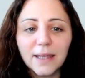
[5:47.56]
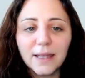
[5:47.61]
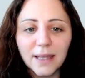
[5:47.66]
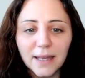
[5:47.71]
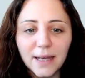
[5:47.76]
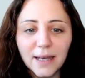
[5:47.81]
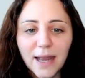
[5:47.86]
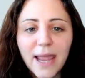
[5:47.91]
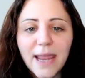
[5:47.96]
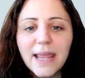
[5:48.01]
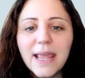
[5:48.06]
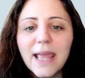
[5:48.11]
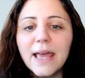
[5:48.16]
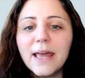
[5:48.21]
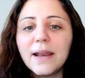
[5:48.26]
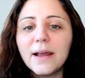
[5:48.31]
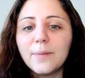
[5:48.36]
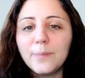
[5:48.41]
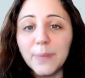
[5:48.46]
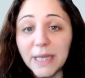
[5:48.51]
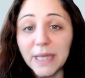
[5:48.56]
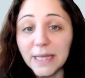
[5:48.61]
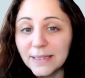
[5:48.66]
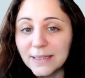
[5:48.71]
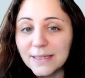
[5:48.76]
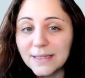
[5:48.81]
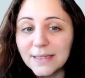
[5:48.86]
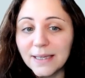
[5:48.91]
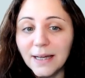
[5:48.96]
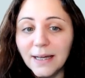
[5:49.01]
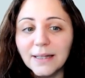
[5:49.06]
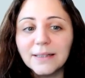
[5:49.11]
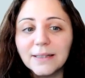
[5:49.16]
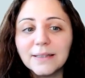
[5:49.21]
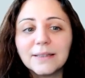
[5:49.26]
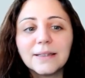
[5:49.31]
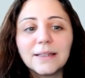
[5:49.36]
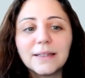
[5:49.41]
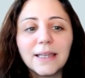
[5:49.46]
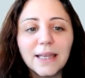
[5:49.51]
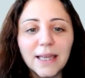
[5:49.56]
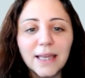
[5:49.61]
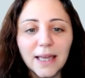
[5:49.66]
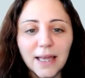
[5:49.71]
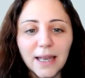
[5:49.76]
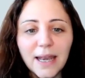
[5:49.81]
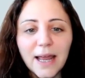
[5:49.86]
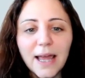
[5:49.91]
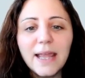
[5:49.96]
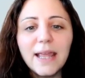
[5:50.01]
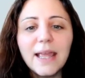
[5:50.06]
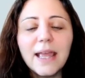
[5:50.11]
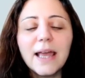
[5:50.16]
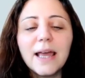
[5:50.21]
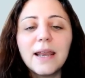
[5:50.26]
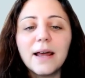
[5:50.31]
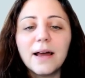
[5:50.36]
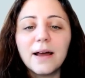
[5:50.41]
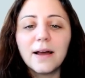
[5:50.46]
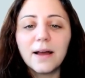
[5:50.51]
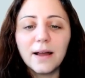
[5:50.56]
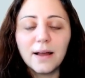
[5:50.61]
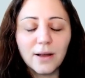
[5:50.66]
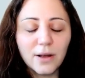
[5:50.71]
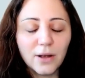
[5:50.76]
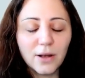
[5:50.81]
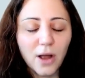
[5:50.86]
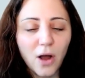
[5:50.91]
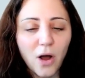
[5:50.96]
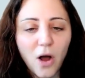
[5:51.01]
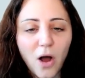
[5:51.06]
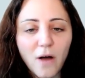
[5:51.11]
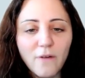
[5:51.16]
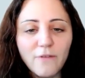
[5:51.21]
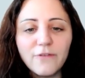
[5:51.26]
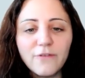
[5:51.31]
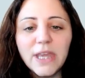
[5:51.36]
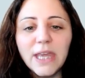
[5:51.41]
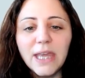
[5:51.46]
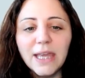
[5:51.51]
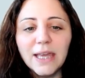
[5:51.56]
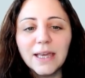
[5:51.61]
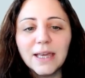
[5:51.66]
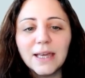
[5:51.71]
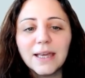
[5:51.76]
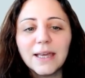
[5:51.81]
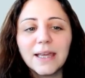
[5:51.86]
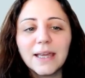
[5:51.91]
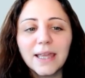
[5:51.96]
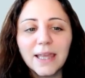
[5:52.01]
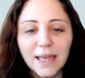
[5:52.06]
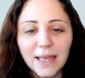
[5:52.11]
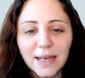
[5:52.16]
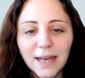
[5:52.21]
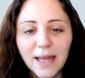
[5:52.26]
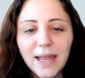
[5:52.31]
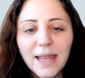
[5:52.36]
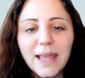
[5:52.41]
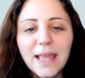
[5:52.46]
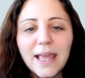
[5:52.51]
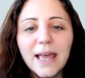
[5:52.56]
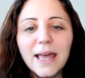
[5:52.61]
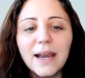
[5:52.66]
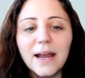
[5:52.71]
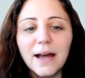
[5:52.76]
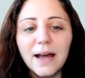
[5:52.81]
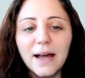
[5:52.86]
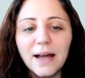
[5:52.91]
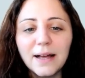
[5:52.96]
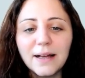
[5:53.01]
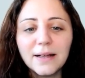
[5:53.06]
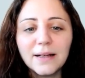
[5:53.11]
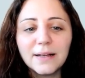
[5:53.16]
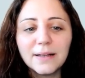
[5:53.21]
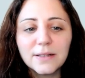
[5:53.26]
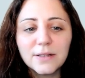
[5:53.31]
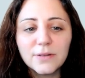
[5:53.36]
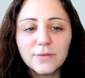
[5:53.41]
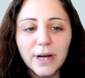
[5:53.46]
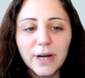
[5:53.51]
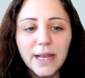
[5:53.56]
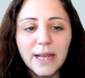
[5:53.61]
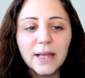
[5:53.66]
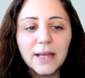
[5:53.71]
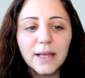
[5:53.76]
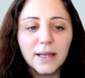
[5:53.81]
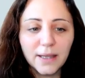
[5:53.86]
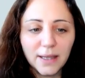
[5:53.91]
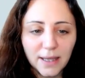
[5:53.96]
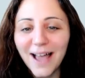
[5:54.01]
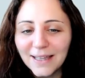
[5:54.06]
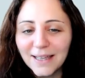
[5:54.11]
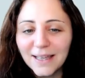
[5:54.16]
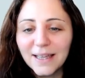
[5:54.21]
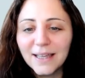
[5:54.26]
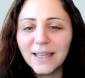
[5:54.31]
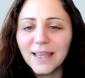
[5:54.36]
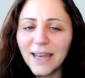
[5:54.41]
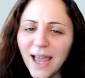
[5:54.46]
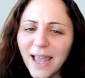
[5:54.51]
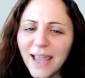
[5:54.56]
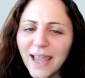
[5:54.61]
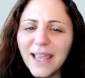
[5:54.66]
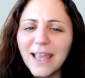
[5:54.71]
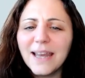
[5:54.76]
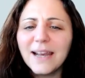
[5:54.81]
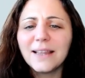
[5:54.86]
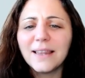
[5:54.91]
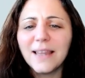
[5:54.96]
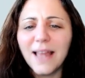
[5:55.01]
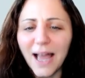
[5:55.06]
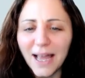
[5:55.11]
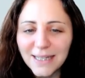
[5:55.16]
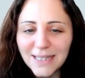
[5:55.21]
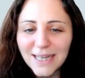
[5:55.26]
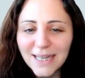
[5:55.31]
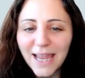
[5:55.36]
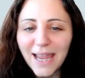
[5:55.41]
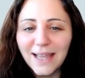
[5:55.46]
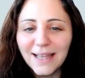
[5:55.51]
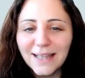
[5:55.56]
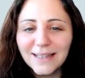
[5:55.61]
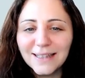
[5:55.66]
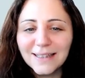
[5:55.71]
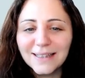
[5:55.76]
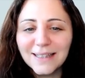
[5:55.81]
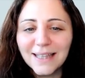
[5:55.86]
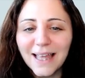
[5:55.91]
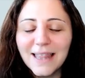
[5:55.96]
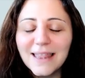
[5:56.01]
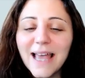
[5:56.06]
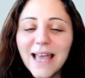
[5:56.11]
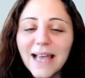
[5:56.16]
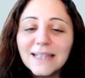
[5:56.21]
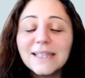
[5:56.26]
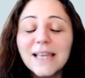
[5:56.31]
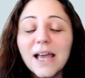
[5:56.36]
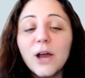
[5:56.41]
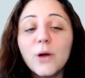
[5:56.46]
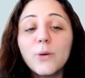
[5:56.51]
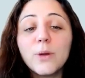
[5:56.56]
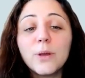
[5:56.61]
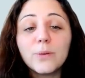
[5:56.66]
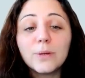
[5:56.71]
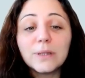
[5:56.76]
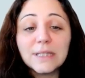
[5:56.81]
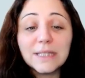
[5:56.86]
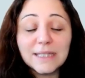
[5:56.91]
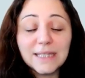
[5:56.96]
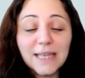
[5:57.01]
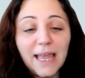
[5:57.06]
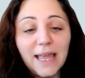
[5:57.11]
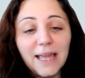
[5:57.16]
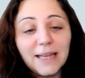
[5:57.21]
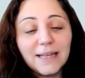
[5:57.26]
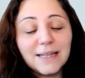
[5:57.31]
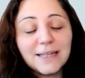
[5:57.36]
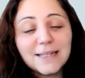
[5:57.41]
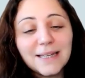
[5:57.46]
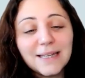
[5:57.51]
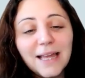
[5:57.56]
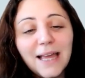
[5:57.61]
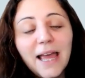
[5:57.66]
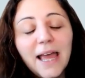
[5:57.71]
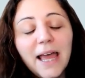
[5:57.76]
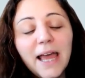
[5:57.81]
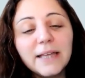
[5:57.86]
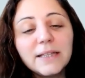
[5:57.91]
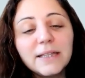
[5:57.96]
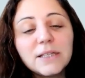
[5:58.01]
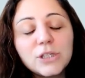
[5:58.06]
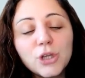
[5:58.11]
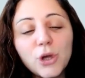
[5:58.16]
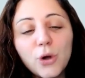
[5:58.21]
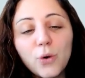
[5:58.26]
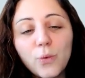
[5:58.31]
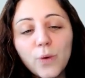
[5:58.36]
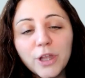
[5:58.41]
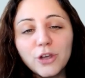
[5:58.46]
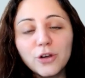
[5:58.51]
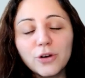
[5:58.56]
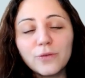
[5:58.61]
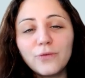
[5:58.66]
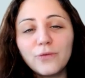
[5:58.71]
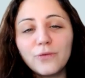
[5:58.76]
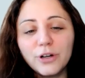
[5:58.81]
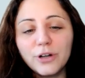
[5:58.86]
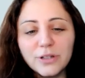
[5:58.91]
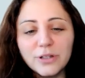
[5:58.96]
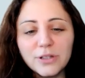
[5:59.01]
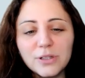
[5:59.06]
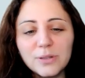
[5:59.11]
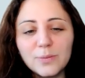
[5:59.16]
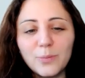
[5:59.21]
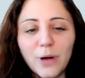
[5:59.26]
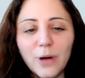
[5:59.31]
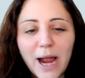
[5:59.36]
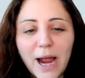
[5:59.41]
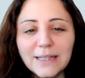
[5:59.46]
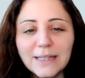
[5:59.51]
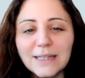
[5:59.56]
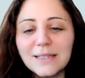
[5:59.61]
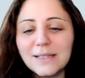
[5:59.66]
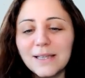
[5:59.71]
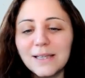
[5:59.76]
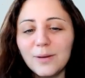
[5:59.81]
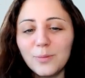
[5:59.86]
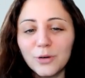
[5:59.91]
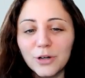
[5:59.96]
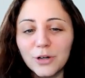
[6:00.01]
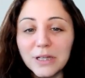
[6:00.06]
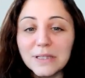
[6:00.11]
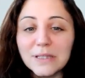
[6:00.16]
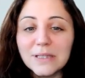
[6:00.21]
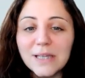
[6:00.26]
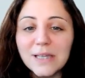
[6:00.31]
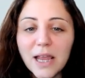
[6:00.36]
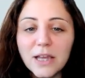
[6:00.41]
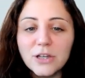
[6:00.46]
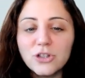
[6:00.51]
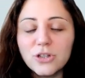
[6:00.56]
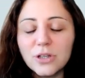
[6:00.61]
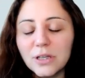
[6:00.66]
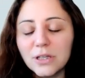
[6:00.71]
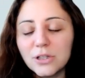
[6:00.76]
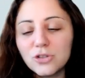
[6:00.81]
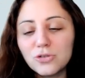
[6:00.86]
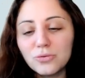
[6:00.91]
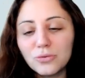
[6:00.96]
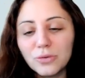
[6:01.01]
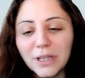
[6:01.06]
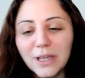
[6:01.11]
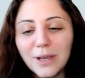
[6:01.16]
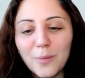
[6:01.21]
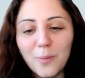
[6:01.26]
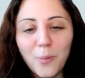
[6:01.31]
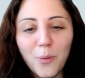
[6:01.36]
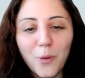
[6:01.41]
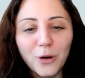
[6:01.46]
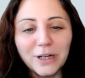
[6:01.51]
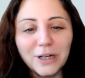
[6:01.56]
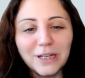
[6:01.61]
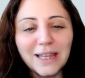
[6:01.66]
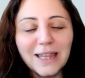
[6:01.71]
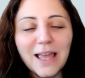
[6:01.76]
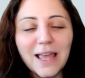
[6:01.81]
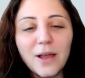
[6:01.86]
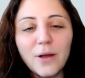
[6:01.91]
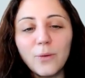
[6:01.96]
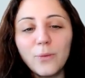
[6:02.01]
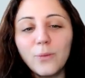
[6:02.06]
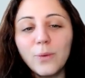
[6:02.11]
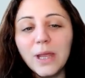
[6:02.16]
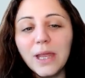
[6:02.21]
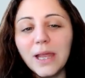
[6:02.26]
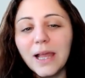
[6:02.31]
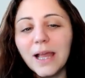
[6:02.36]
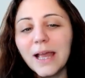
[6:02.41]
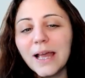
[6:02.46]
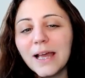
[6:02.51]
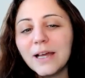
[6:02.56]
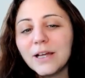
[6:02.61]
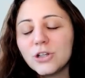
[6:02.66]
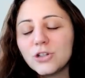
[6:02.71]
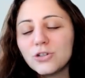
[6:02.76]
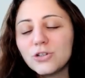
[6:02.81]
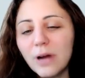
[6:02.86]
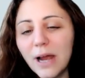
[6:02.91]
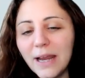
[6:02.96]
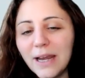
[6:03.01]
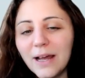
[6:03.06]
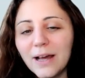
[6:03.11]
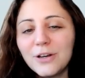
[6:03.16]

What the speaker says: Can I get a pizza? Can I get a coffee? Can I get a, right? Can I get a latte? And that's how we would say it. And so when you're first practicing pronunciation, it's really important that we try to